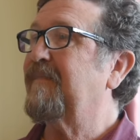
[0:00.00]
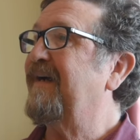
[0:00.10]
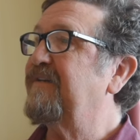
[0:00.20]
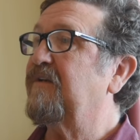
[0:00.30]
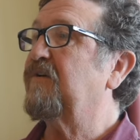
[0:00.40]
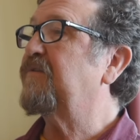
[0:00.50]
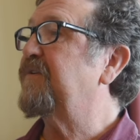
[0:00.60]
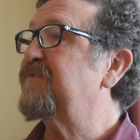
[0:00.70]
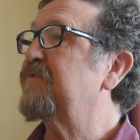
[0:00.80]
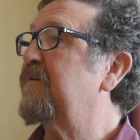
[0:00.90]
mind alone
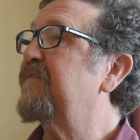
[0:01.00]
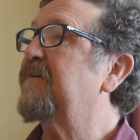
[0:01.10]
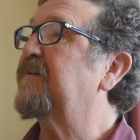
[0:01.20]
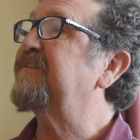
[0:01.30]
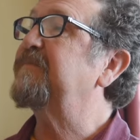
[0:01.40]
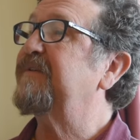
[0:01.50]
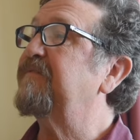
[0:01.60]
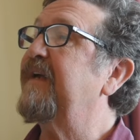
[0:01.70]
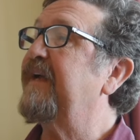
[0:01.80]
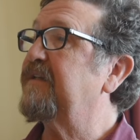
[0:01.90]
is sort of the ultimate
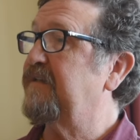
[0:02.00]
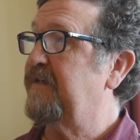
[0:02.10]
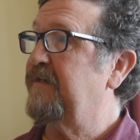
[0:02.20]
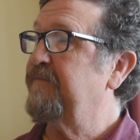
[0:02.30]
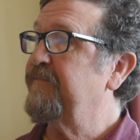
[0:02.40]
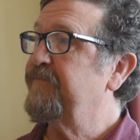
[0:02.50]
reality.